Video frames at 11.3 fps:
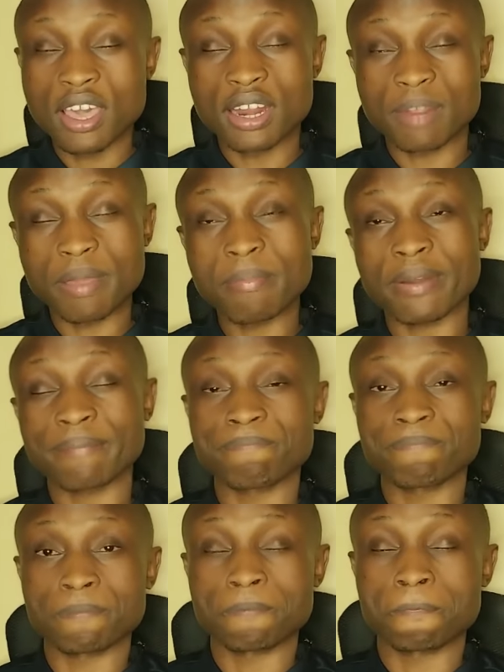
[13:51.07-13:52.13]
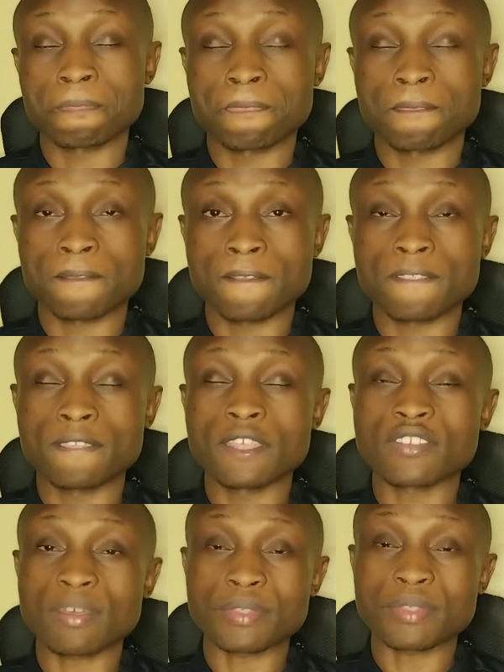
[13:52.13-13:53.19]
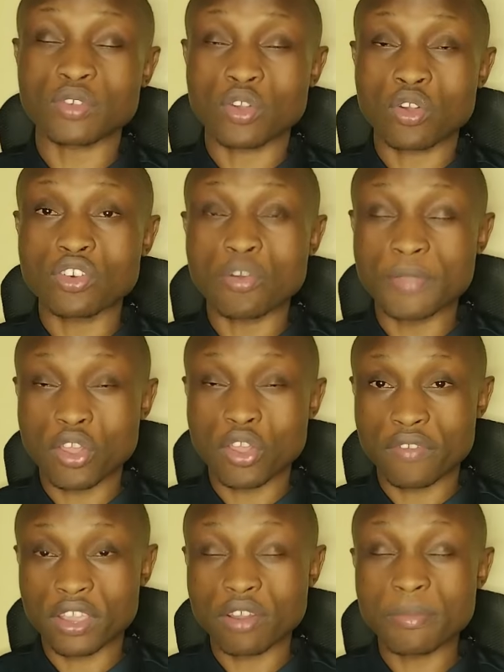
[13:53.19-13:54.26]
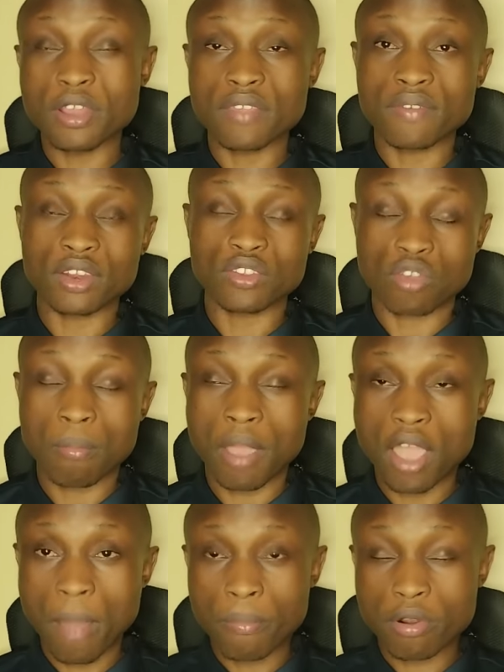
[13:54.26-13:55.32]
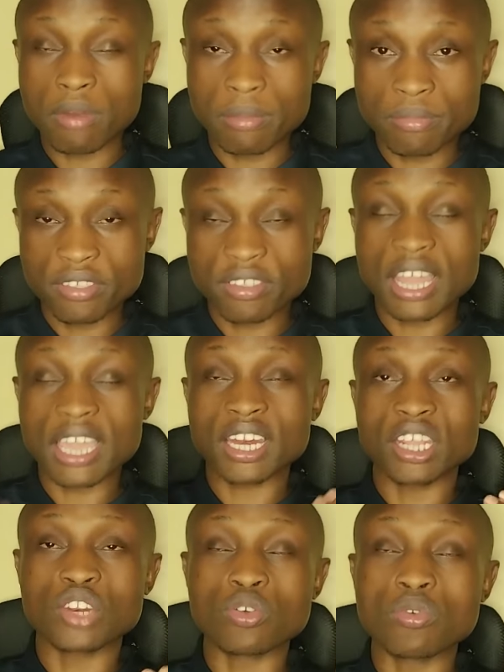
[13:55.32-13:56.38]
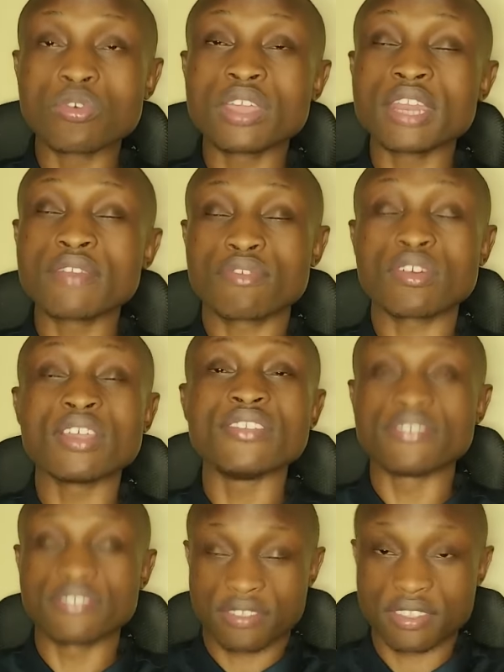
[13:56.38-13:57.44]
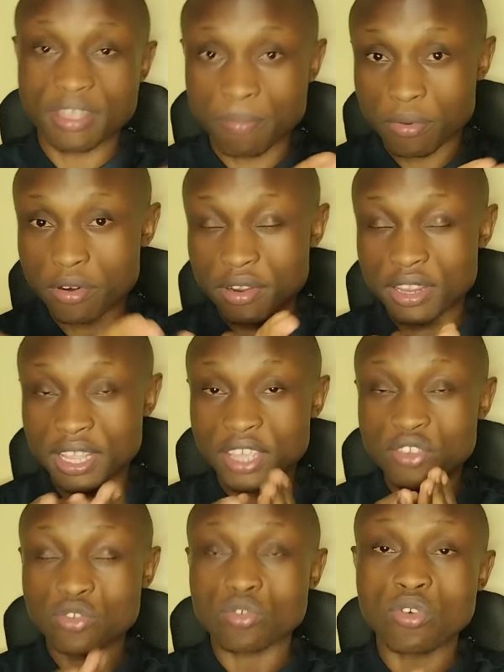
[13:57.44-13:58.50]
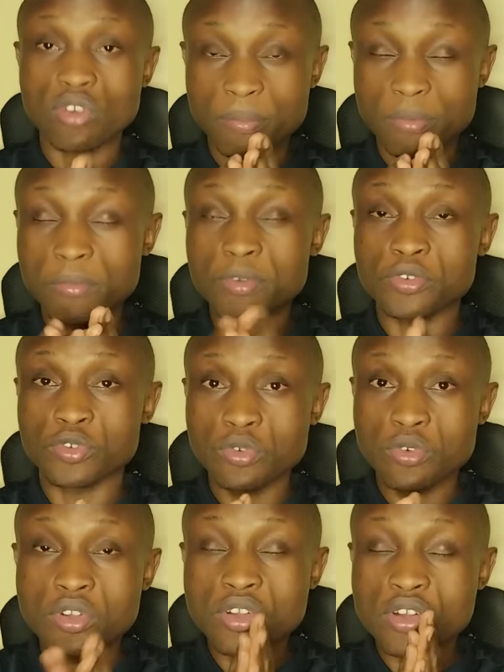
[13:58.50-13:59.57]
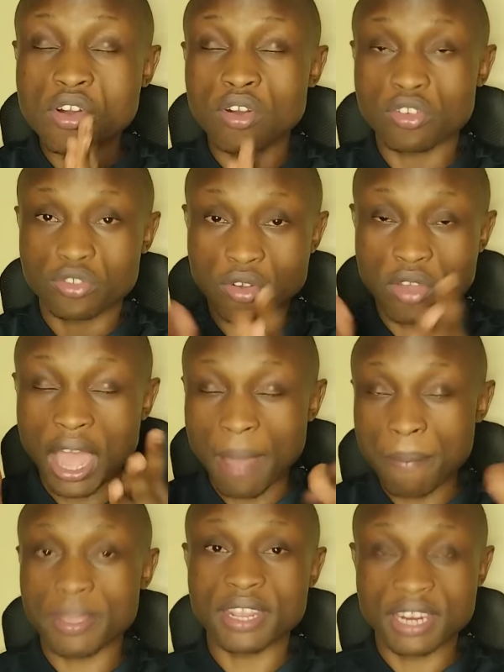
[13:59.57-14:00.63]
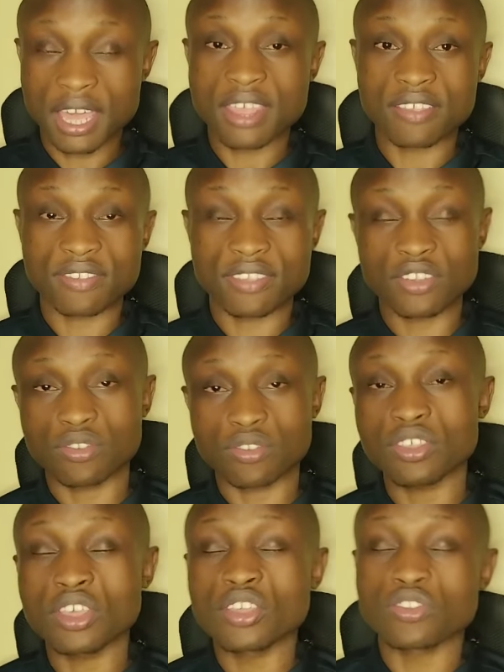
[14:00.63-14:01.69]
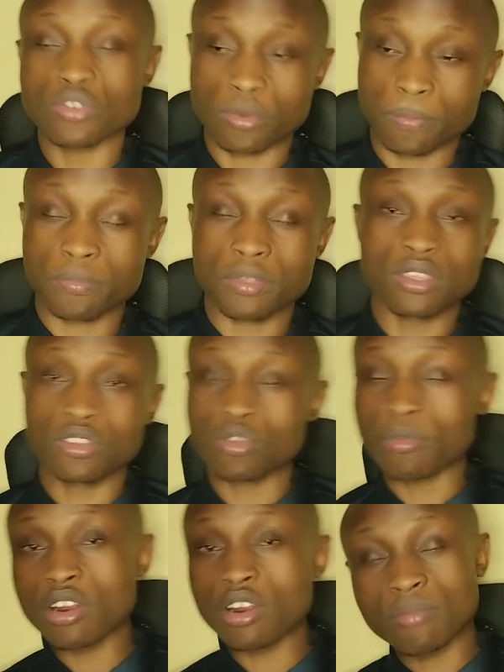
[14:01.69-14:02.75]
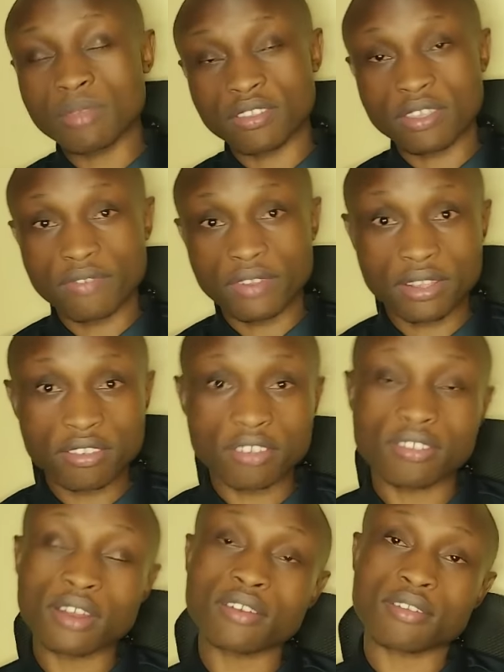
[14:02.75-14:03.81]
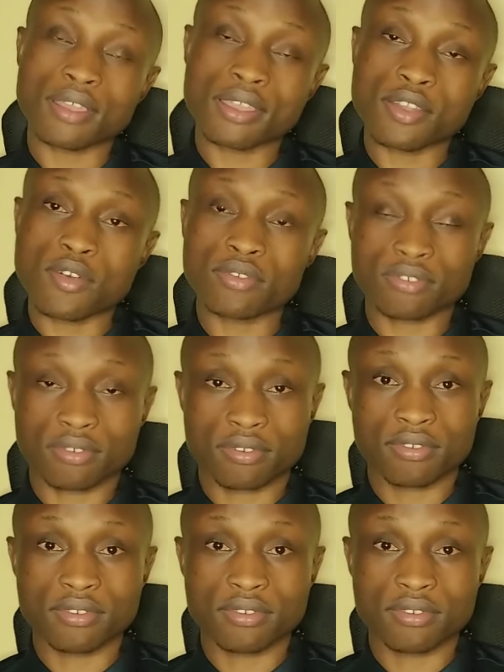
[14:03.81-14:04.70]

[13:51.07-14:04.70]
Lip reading: Remember, there's something we call domino effect. Domino effect is whereby a problem is likely to influence the issue or the problem to also happen in other sections. So tomorrow you may see even teachers start striking also.